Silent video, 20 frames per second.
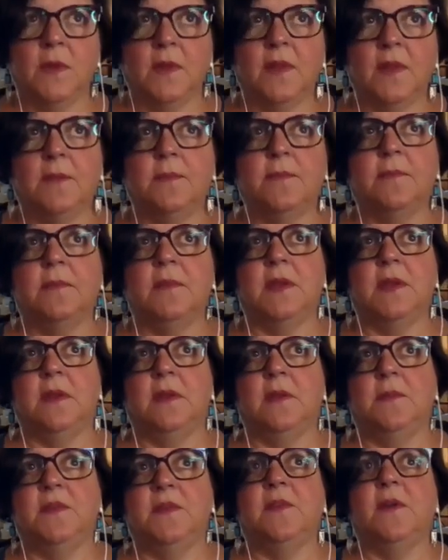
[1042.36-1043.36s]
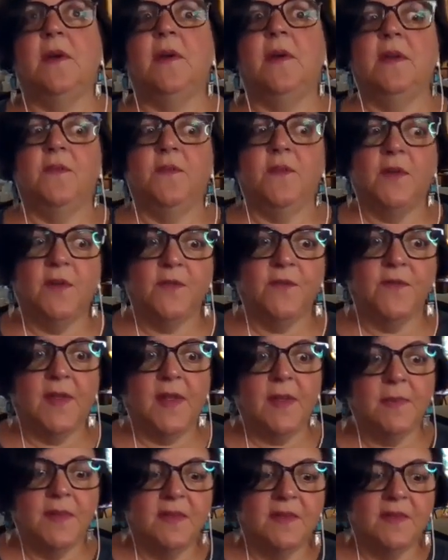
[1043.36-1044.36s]
Well, I'm sorry for your
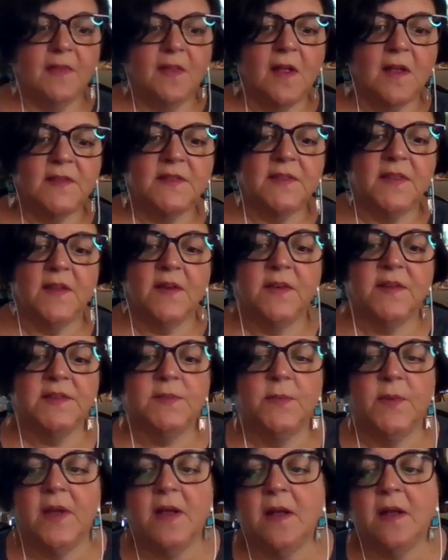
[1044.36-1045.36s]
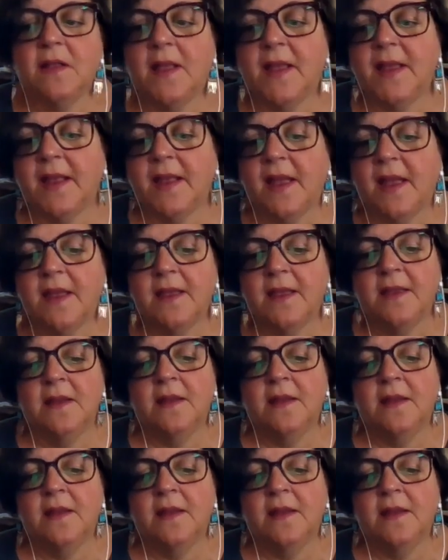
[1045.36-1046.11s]
family's loss there as well. Like